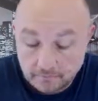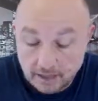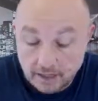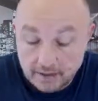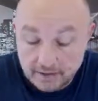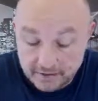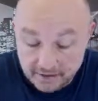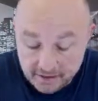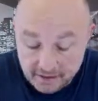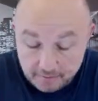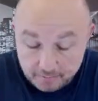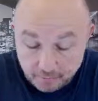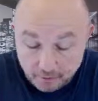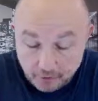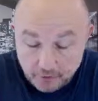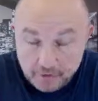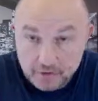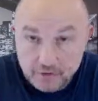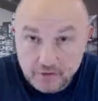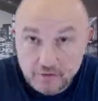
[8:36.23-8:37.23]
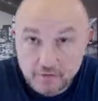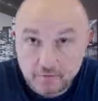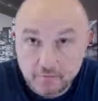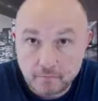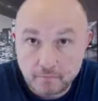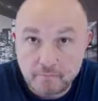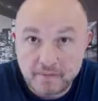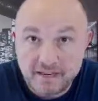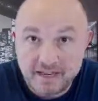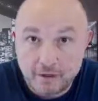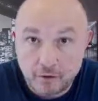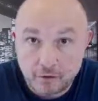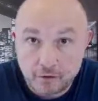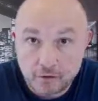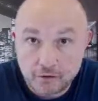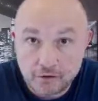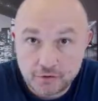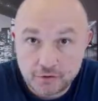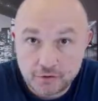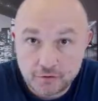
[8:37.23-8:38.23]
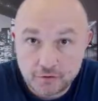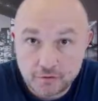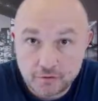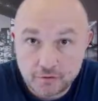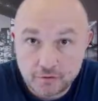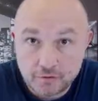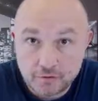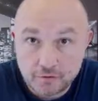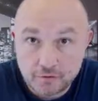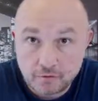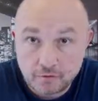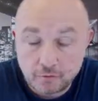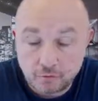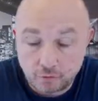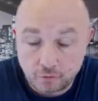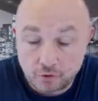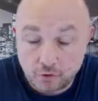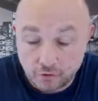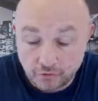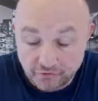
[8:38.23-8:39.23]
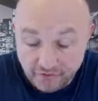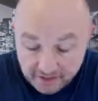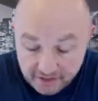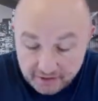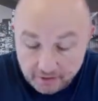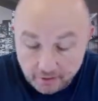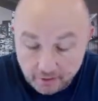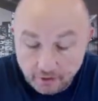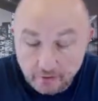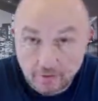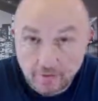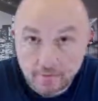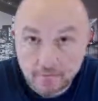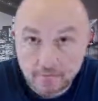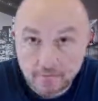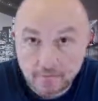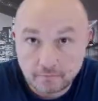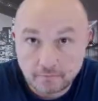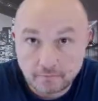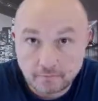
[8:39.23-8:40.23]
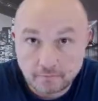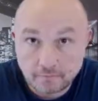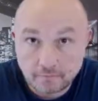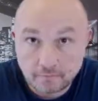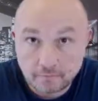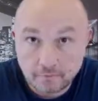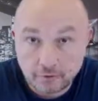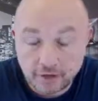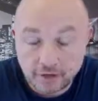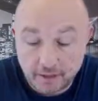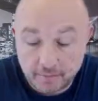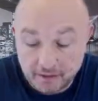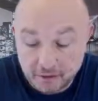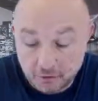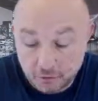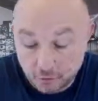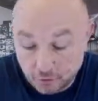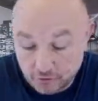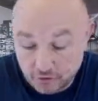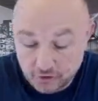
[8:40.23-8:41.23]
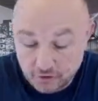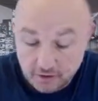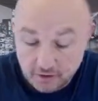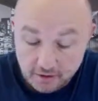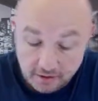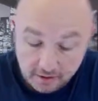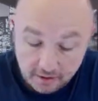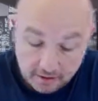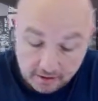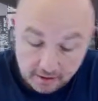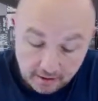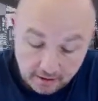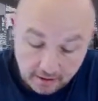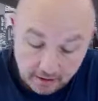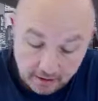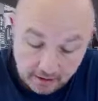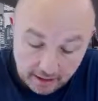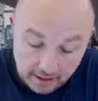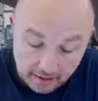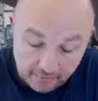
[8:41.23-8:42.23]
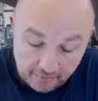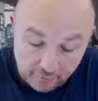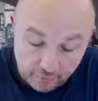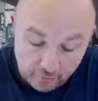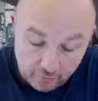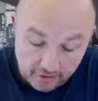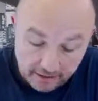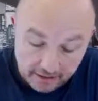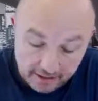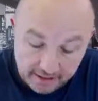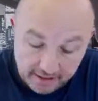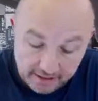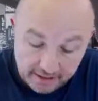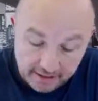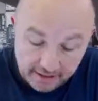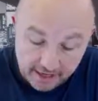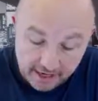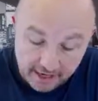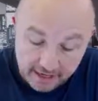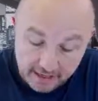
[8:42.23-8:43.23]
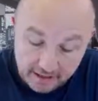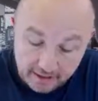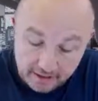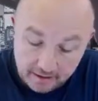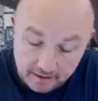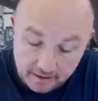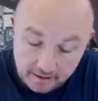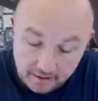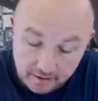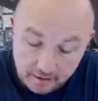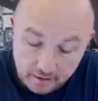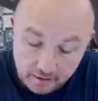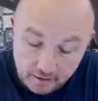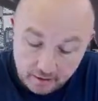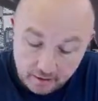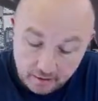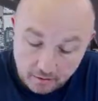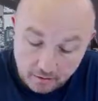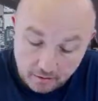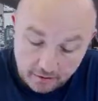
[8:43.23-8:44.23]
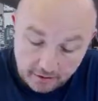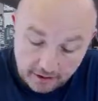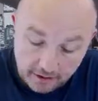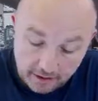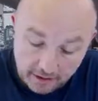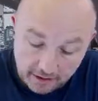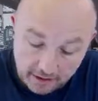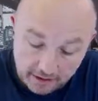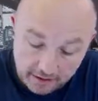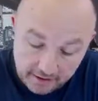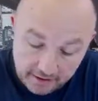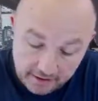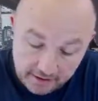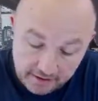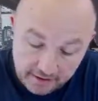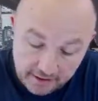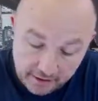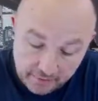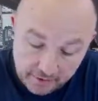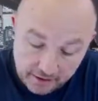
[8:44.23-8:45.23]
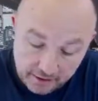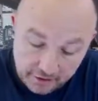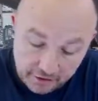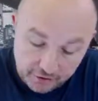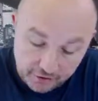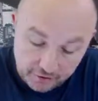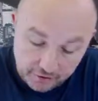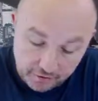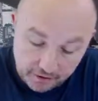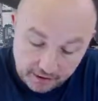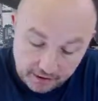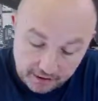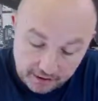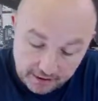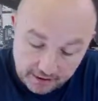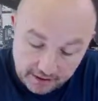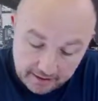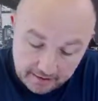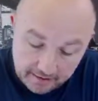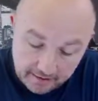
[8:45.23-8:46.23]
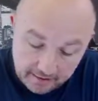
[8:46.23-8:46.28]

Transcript: This point belongs to the convex hull. Okay, because if you look at this line, okay, in this direction, like that,